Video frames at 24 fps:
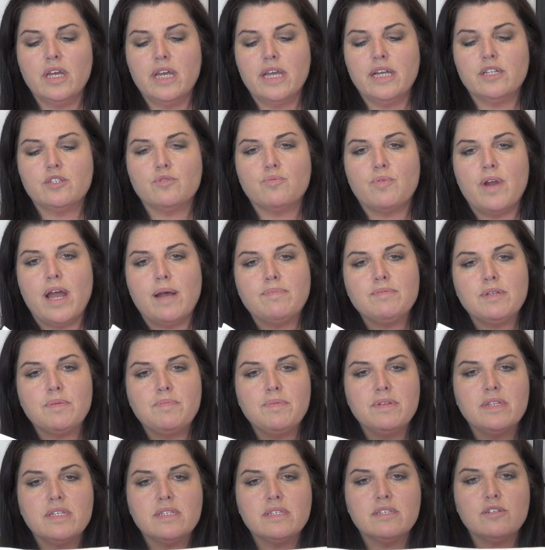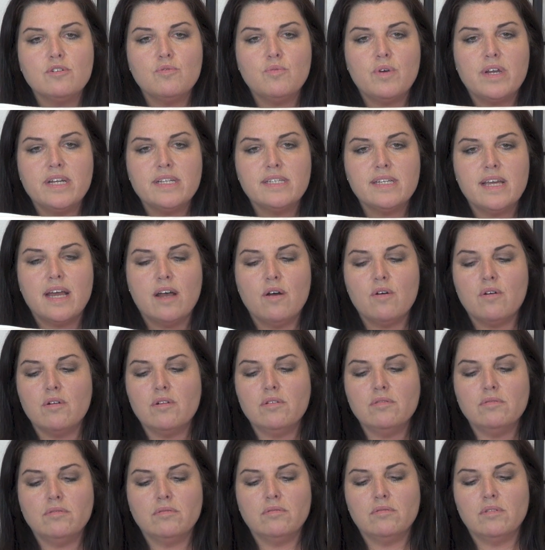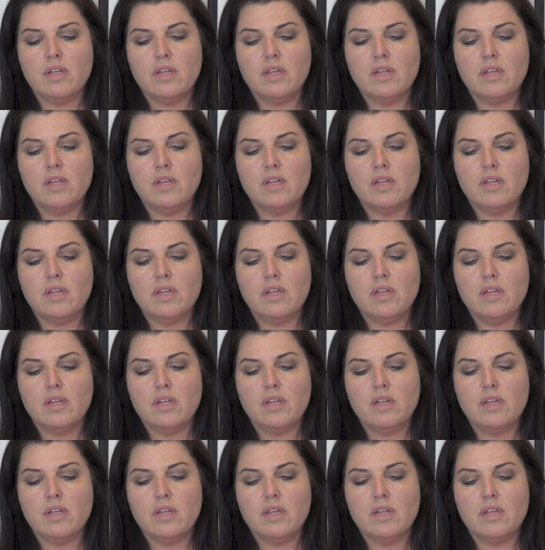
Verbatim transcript: It's wrapped up in this little white towel.